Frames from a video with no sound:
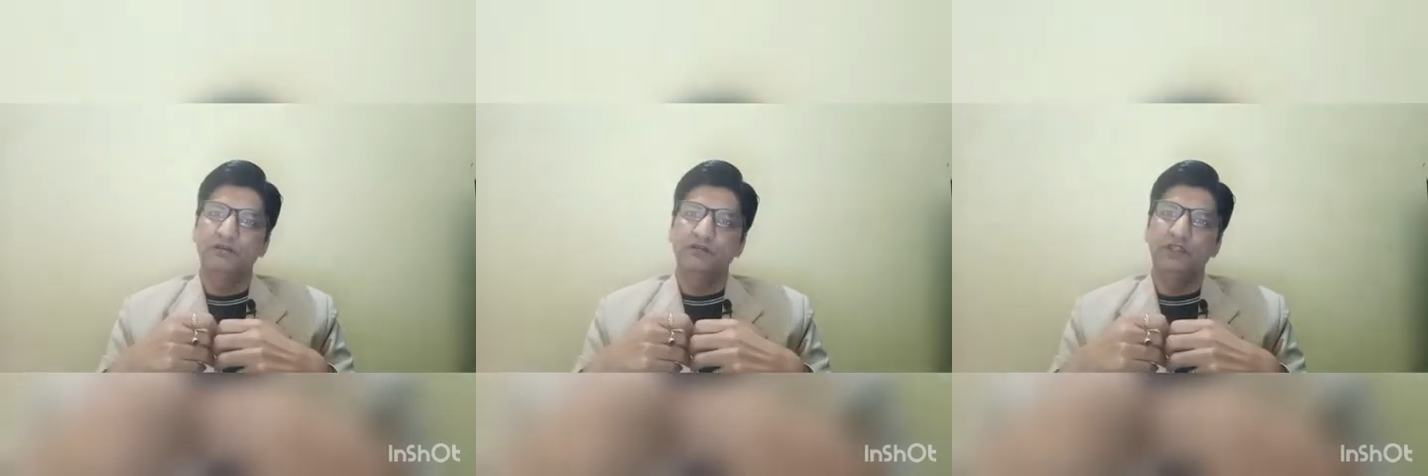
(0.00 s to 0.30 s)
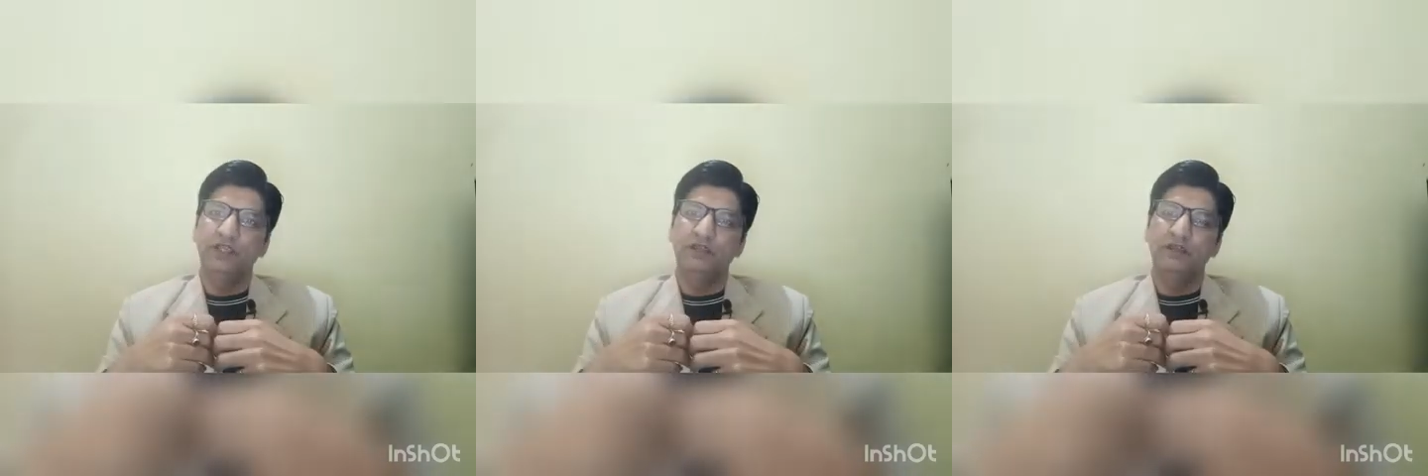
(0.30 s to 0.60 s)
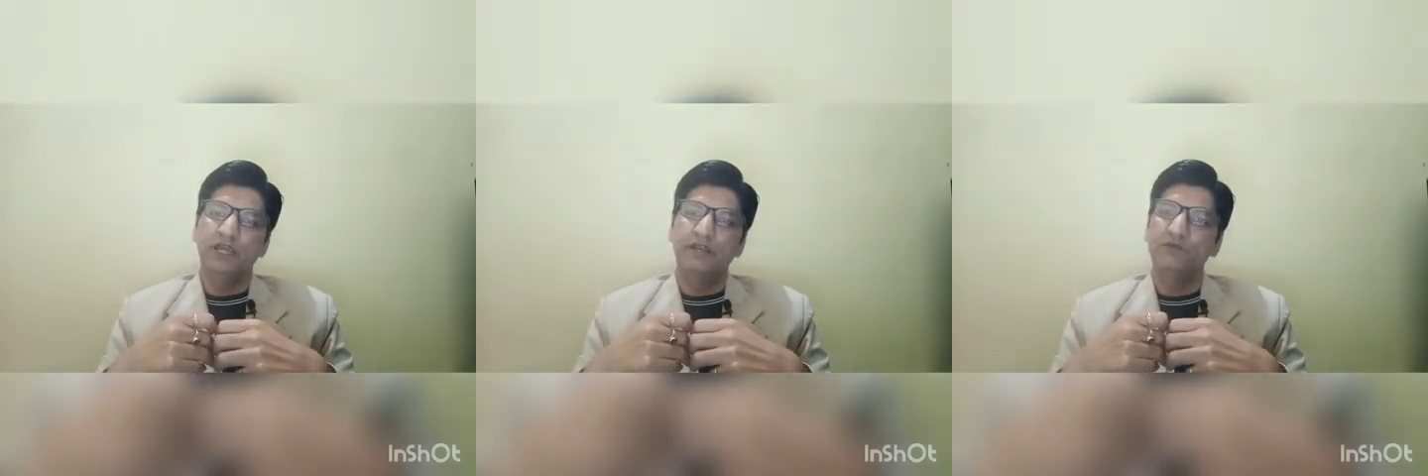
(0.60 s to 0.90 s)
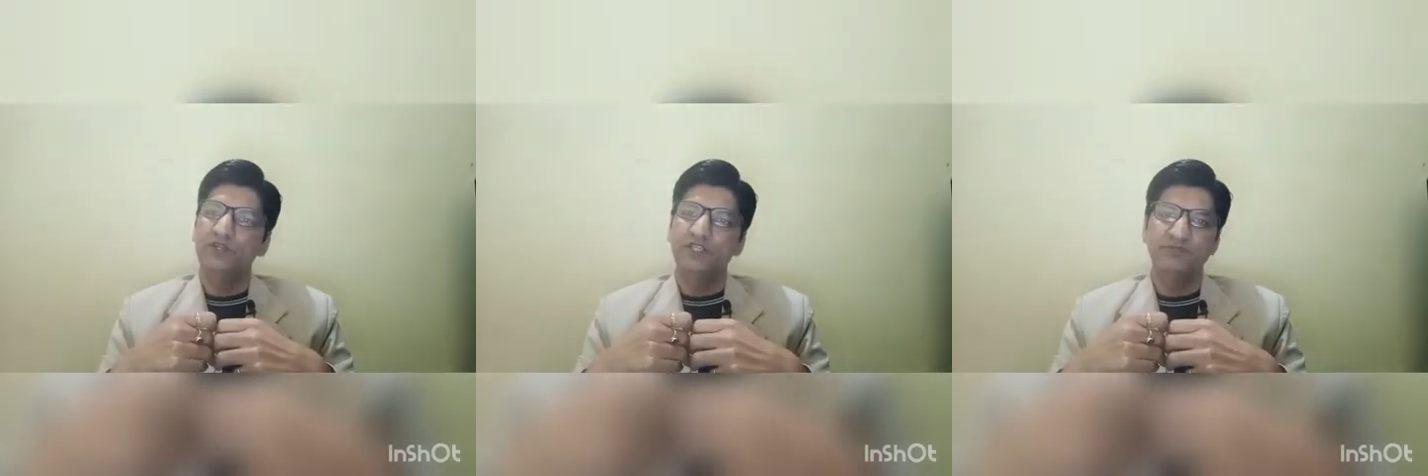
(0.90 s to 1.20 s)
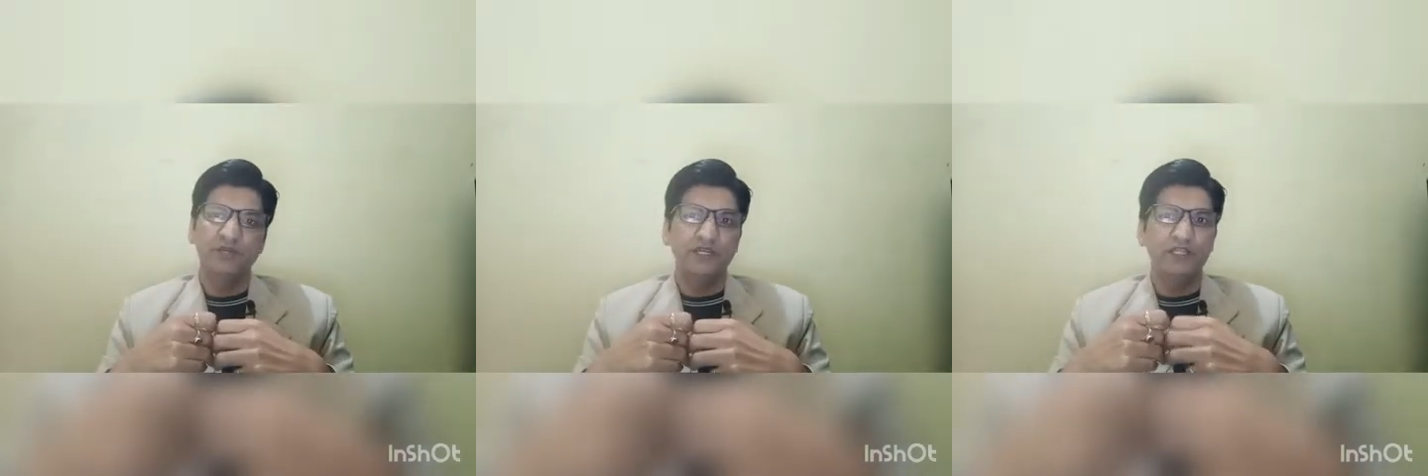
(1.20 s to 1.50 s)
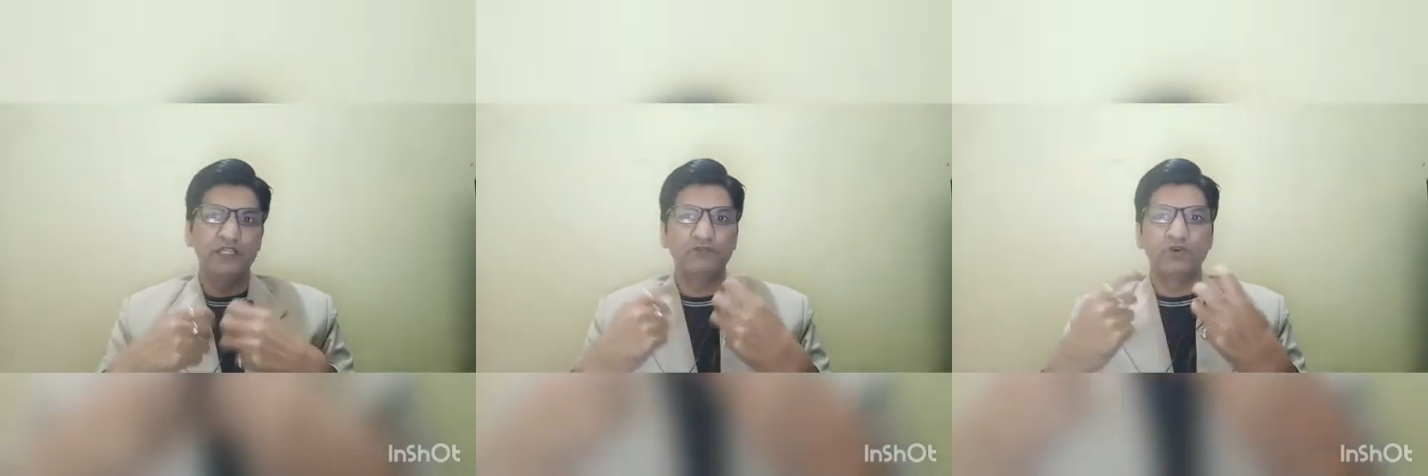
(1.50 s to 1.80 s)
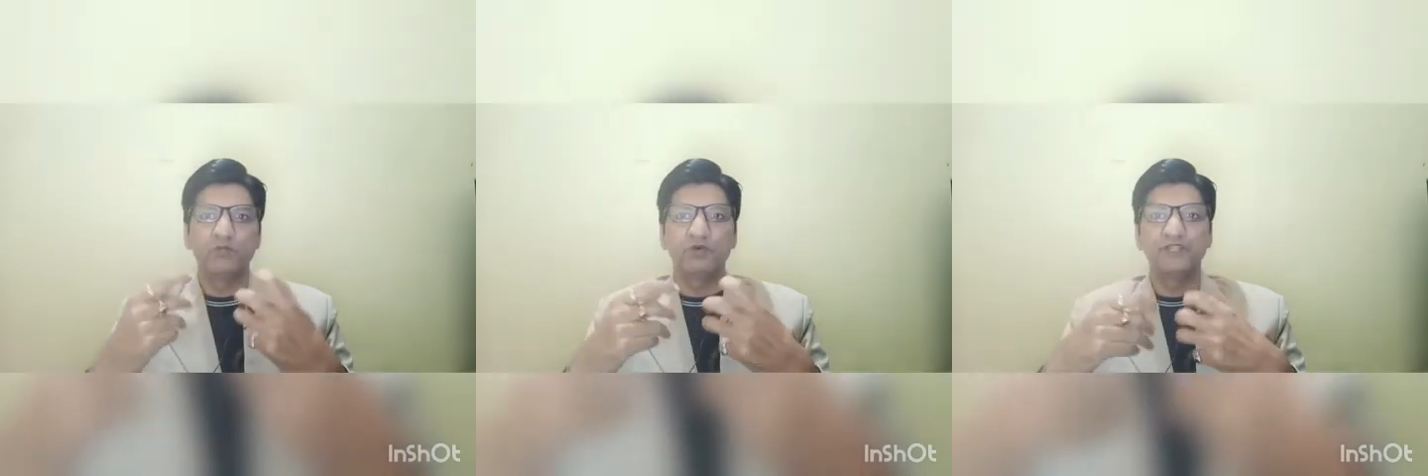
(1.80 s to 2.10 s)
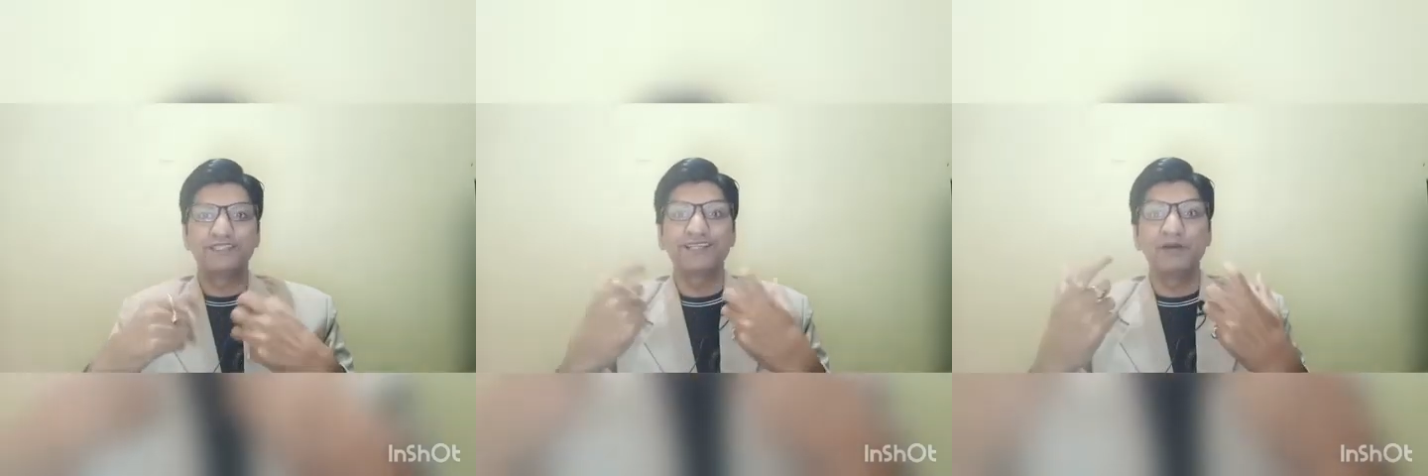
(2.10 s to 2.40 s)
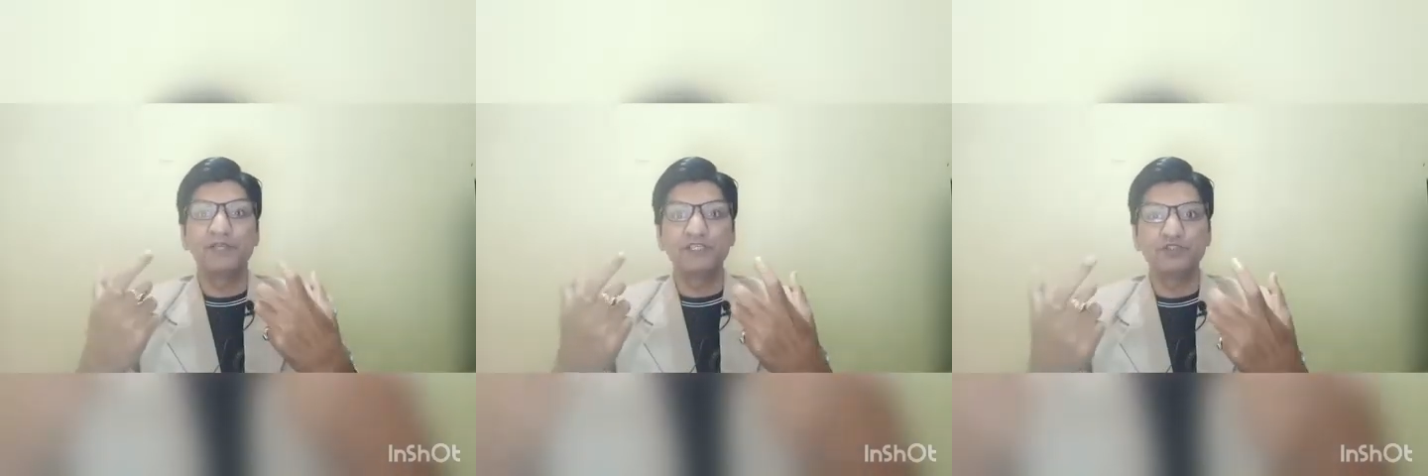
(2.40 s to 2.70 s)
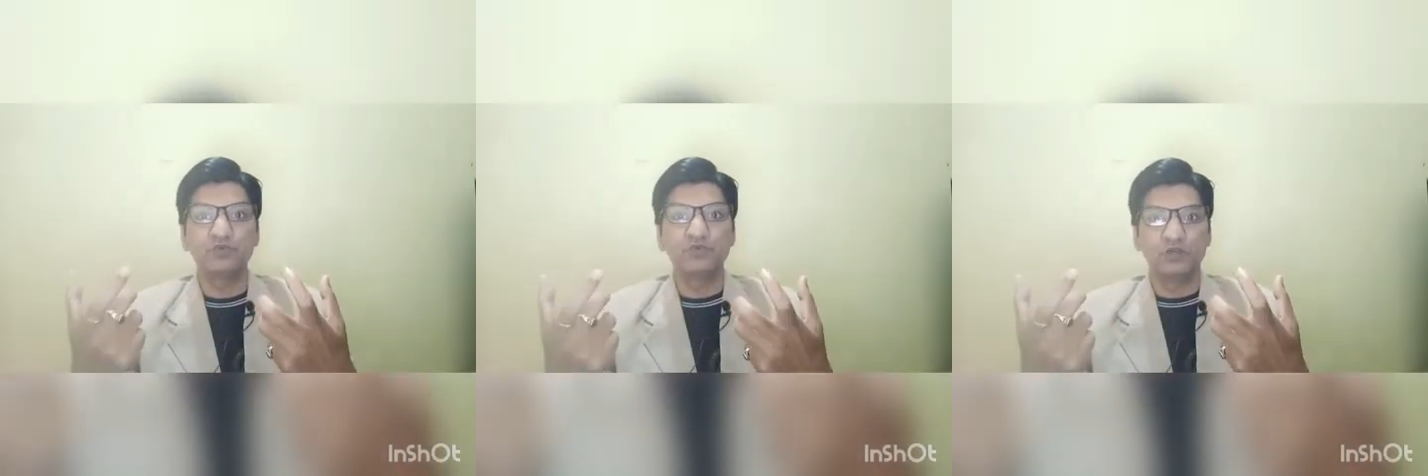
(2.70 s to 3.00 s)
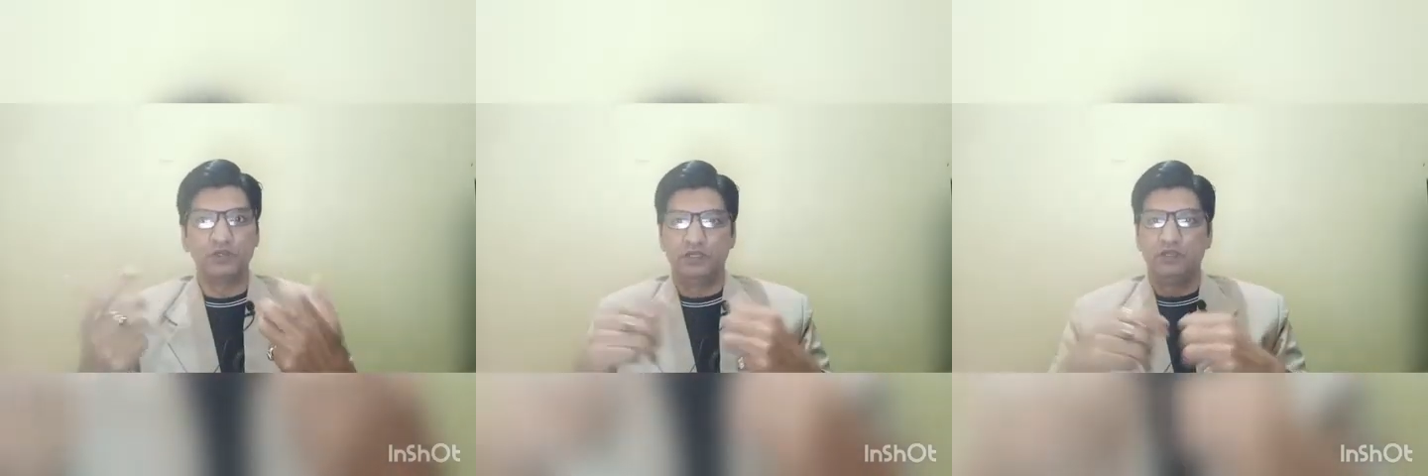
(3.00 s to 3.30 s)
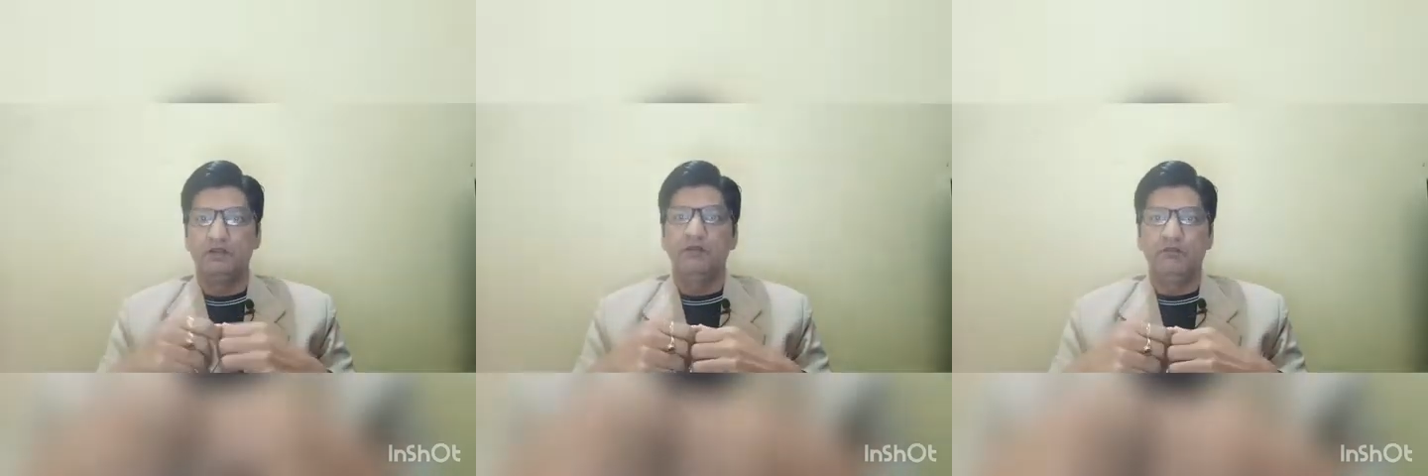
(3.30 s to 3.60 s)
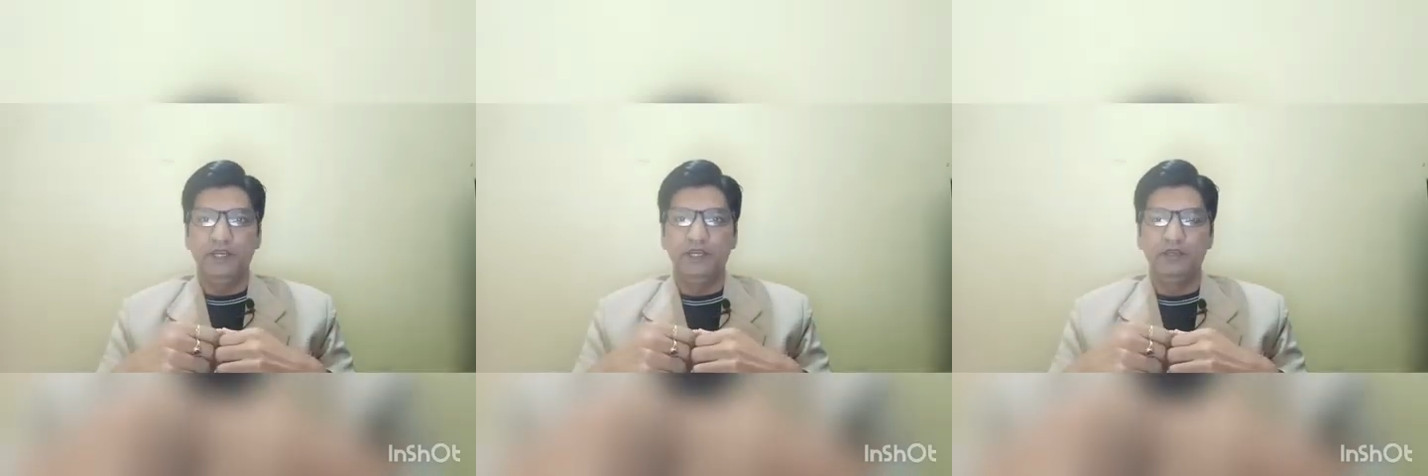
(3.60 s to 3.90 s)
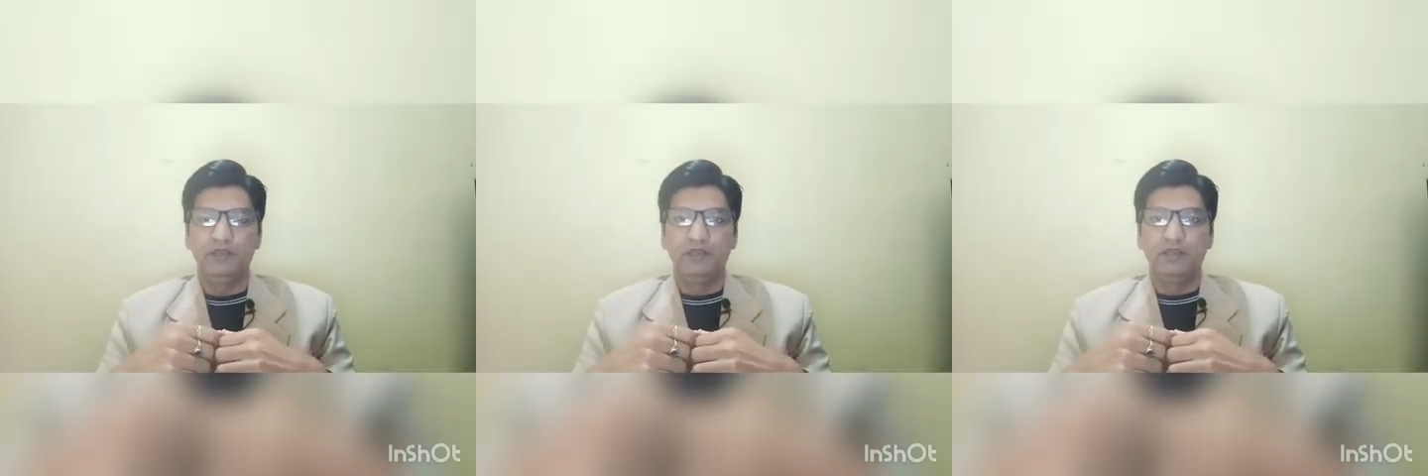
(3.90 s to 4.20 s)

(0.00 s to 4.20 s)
the advertisement in the form of that's coming soon, right?